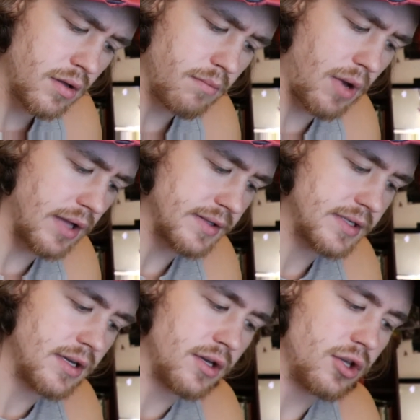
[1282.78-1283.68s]

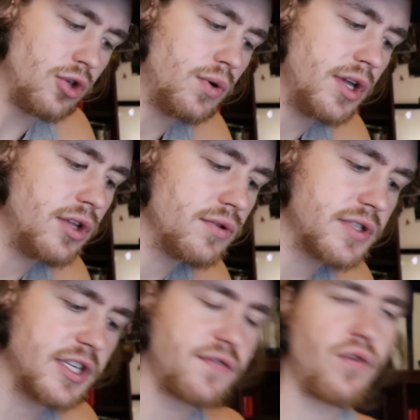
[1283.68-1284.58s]
months. You can use
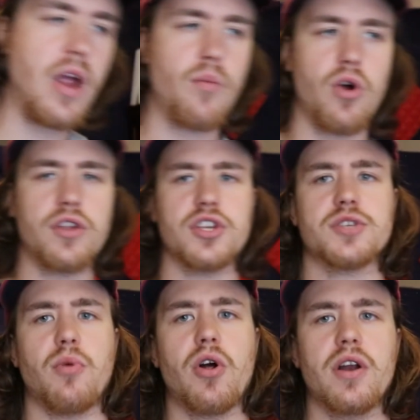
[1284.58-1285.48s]
this framework, the
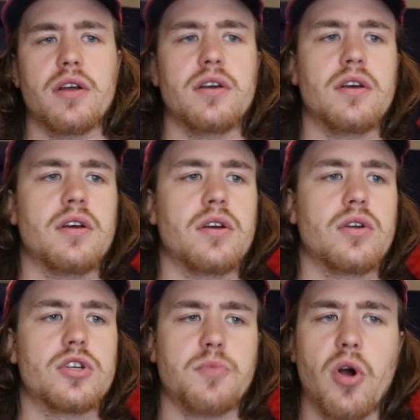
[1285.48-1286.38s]
SMART
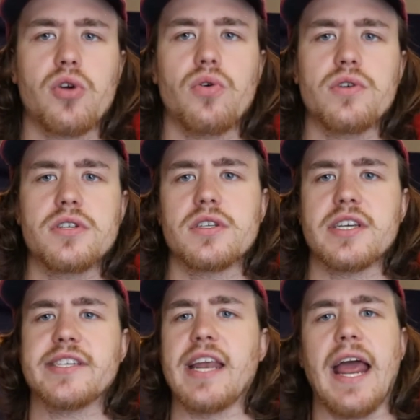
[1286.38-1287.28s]
goals, to
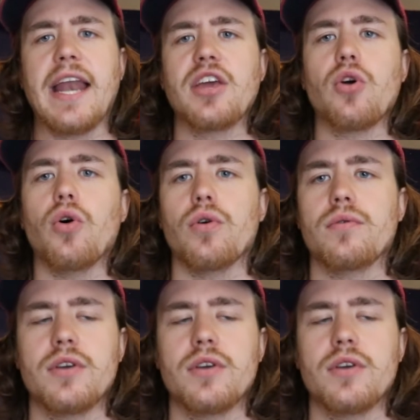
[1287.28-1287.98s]
set any goal.